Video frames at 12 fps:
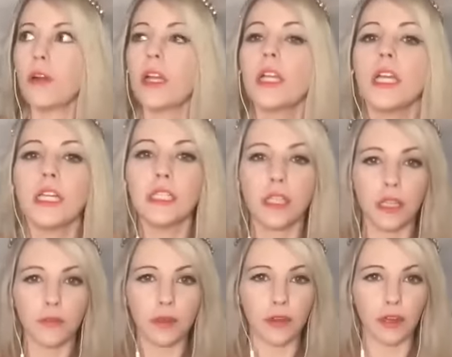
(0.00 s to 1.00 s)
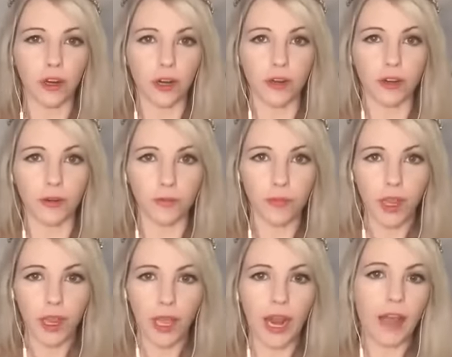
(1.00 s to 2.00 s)
cling to them even harder
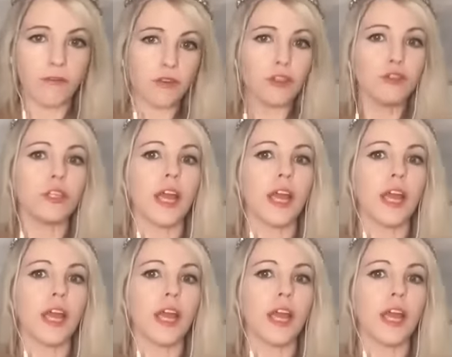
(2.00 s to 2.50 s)
and have new